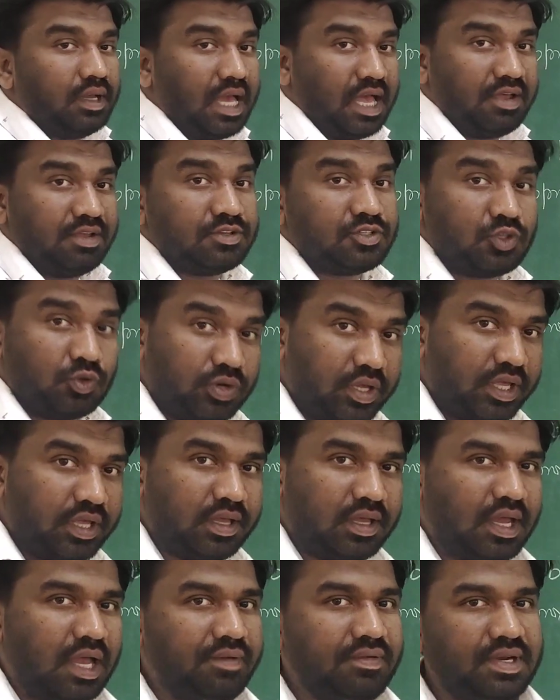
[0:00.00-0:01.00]

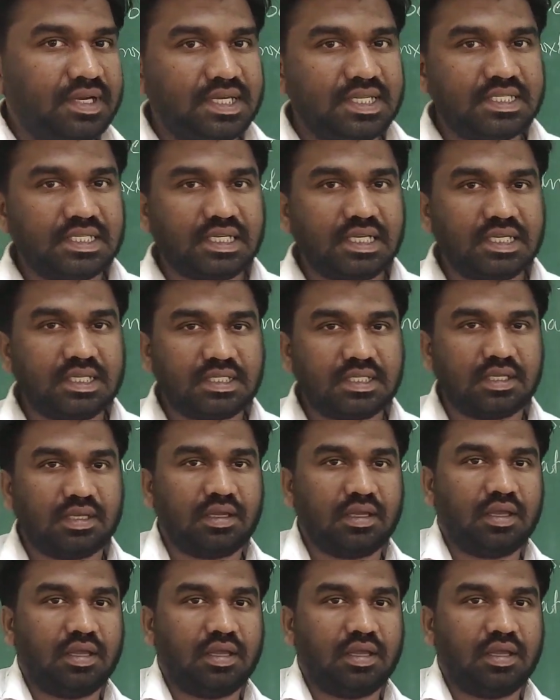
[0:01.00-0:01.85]
today I will discuss